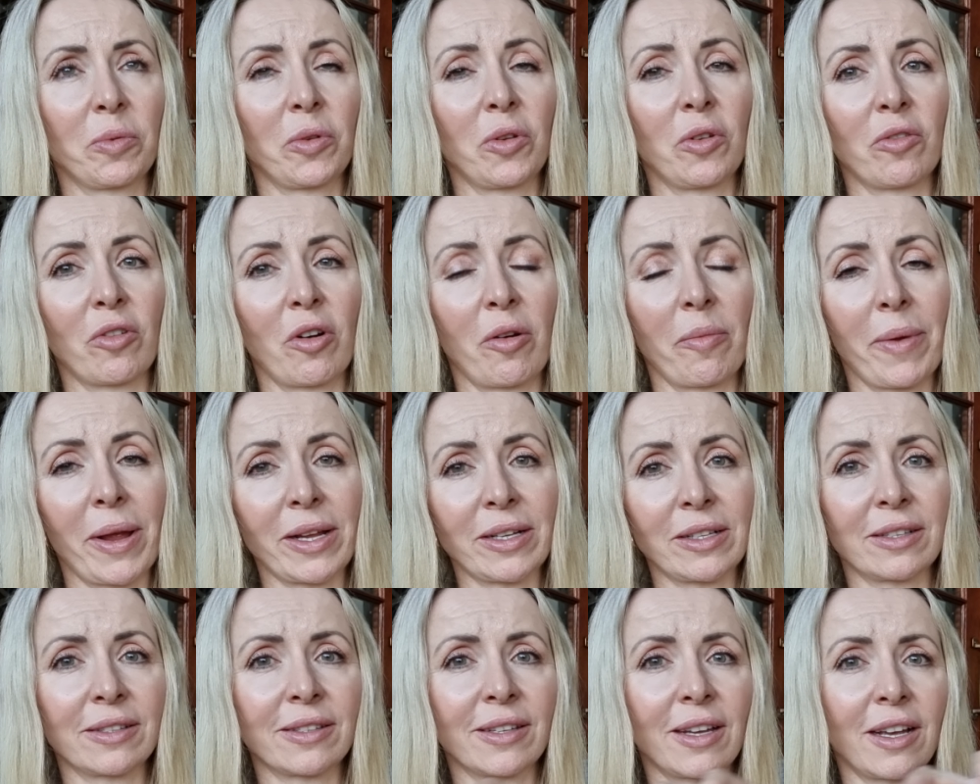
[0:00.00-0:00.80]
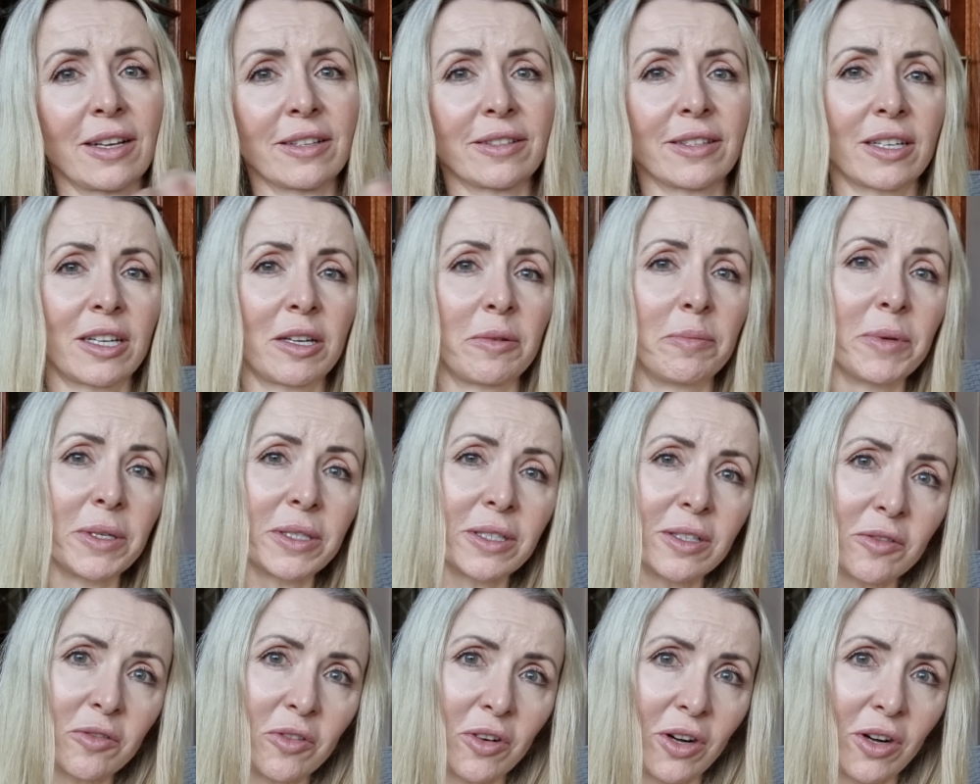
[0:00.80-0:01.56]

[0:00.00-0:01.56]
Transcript: You romanticize a committed